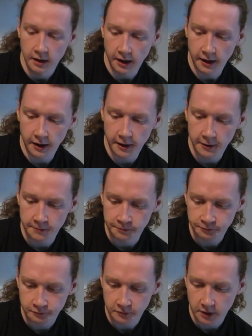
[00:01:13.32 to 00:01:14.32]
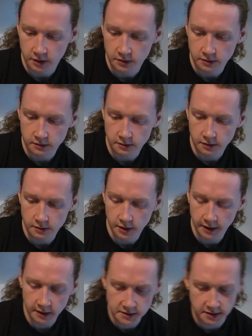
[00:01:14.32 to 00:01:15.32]

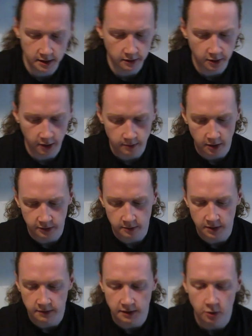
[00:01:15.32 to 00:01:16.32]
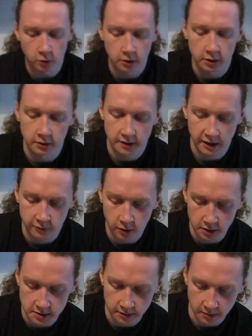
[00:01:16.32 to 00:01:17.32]
I guess I can talk about them in the order that I've
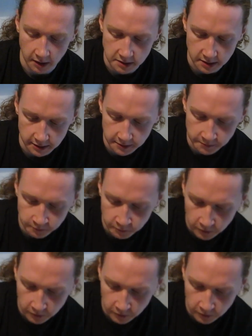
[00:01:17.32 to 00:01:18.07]
watched them, actually.